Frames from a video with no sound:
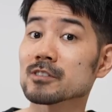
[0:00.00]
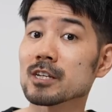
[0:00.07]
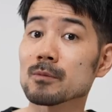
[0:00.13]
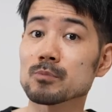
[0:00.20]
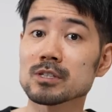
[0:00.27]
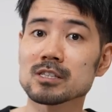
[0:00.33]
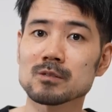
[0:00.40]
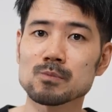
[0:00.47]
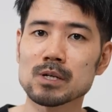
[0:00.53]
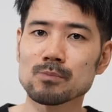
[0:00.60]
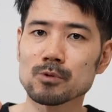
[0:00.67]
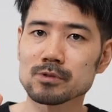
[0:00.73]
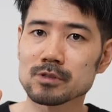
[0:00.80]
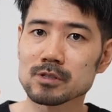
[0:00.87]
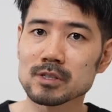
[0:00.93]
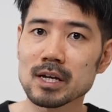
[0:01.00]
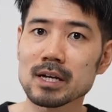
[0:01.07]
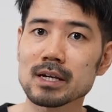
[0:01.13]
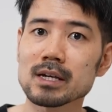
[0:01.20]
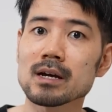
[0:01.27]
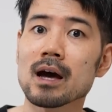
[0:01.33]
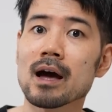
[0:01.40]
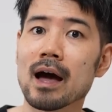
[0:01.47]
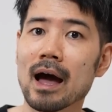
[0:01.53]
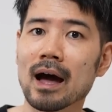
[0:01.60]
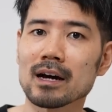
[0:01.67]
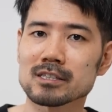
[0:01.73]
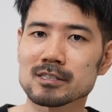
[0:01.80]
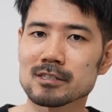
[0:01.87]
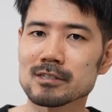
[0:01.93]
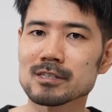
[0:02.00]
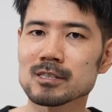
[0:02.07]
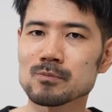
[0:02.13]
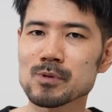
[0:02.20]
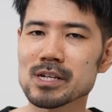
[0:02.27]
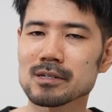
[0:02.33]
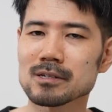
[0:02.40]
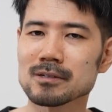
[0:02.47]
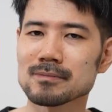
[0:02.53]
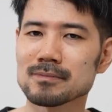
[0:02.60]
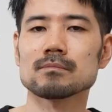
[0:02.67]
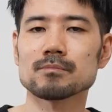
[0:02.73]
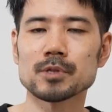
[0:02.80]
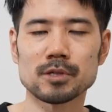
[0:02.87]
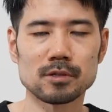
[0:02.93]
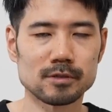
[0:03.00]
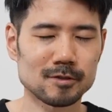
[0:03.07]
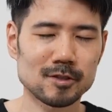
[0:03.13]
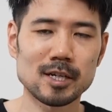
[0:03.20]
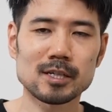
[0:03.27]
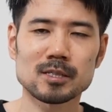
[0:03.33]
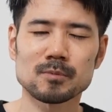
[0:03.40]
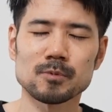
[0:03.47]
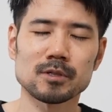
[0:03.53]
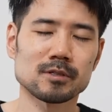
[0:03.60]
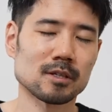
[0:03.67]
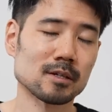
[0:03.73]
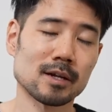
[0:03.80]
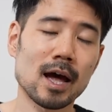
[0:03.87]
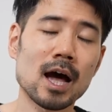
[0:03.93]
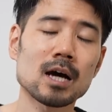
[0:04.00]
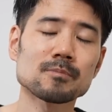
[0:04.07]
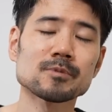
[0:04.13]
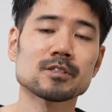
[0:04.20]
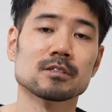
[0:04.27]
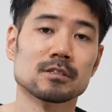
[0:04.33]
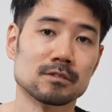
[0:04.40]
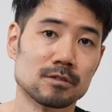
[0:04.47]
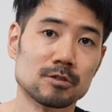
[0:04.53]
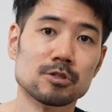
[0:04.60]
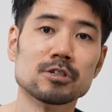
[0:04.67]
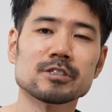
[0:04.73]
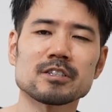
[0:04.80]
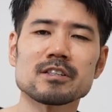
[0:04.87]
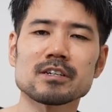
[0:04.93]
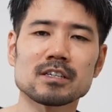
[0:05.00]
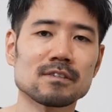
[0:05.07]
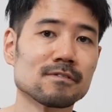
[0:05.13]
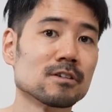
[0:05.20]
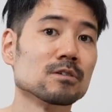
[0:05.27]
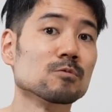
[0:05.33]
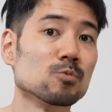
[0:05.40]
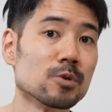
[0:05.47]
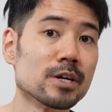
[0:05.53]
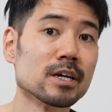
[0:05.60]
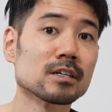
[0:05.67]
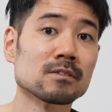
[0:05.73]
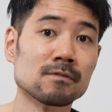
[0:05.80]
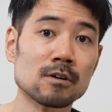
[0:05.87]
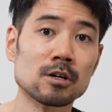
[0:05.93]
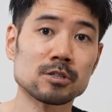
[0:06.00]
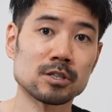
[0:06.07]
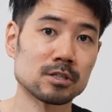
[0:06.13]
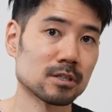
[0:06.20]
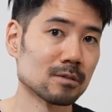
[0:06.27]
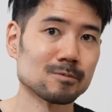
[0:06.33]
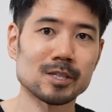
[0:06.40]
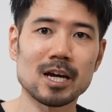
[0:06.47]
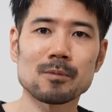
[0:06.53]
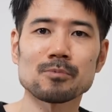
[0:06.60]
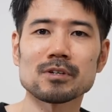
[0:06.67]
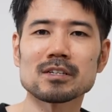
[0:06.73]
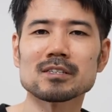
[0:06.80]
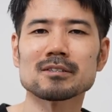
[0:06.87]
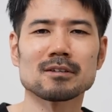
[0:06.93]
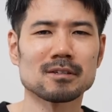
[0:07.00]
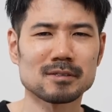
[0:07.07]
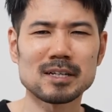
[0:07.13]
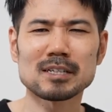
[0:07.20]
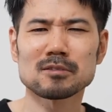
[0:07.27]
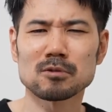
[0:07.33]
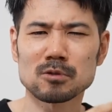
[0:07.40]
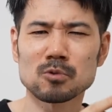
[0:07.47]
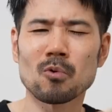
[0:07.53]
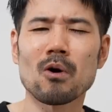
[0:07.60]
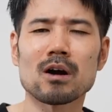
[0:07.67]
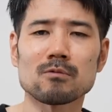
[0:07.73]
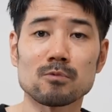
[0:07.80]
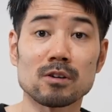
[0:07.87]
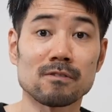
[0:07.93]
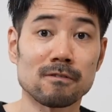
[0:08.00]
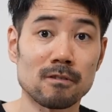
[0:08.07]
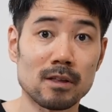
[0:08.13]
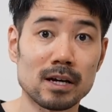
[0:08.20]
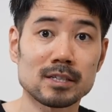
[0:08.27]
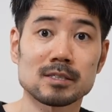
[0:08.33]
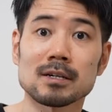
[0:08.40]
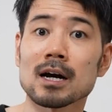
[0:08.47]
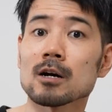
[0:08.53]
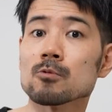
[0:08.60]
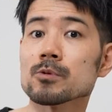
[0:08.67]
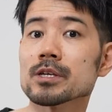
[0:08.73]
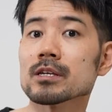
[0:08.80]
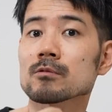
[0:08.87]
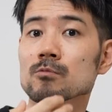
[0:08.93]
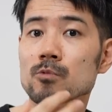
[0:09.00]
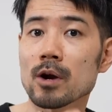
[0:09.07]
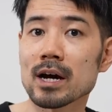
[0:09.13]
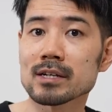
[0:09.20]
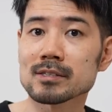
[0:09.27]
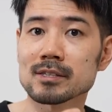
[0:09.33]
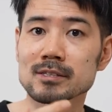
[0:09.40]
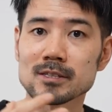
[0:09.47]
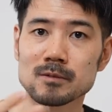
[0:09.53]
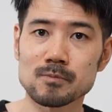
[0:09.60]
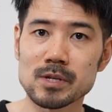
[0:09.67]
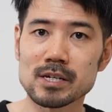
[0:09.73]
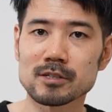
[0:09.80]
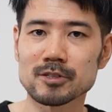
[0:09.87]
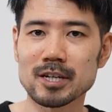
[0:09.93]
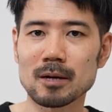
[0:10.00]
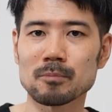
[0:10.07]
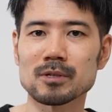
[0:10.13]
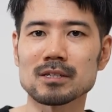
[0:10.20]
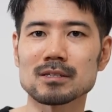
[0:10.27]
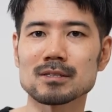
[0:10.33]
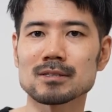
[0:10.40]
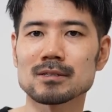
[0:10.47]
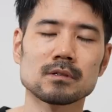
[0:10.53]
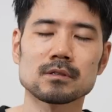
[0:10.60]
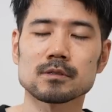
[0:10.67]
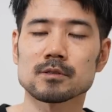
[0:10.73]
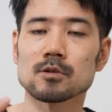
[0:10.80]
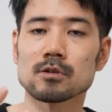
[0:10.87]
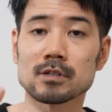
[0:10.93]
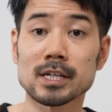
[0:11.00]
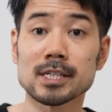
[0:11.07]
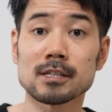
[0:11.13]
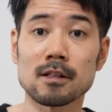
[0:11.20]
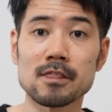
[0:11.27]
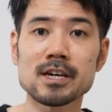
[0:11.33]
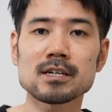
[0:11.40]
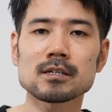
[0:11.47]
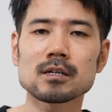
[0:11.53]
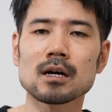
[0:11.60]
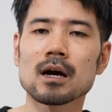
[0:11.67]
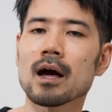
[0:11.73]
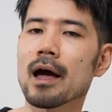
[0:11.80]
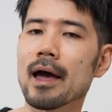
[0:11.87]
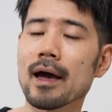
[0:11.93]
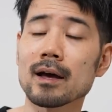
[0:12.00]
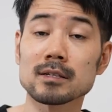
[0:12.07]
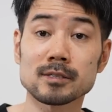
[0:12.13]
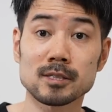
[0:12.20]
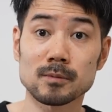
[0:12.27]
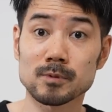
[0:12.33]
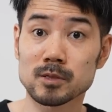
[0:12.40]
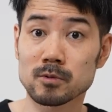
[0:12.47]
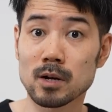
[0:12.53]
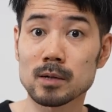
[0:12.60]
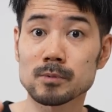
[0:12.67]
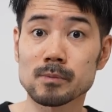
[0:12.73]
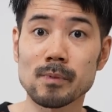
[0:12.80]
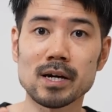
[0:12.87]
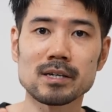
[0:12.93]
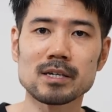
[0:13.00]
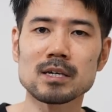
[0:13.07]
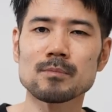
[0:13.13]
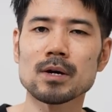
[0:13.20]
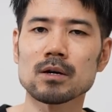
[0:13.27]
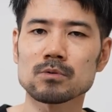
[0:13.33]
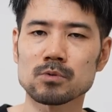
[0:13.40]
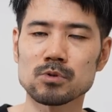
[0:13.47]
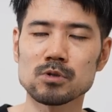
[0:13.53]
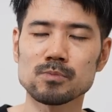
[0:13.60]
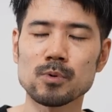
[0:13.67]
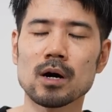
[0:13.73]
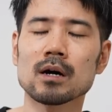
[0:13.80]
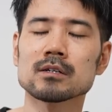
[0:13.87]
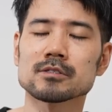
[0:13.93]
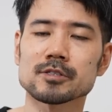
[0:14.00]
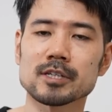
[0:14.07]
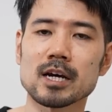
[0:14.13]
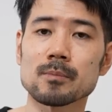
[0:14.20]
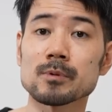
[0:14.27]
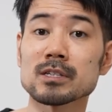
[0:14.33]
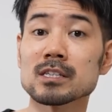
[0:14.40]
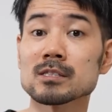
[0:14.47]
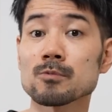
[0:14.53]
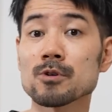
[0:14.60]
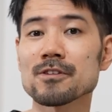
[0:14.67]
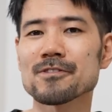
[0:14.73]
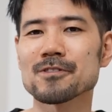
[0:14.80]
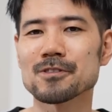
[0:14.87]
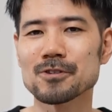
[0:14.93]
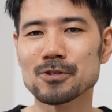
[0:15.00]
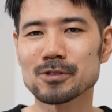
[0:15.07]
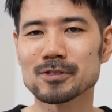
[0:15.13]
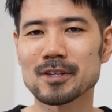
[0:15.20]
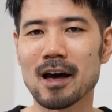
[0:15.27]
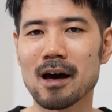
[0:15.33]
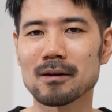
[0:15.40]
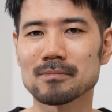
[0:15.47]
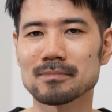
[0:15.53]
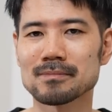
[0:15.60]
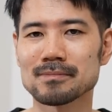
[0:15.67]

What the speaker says: Japanese people today actually speak. Because textbooks and apps usually give you weird versions of Japanese that don't quite reflect how we write and speak Japanese. So click the link and subscribe to my email group, Japanese with Utah.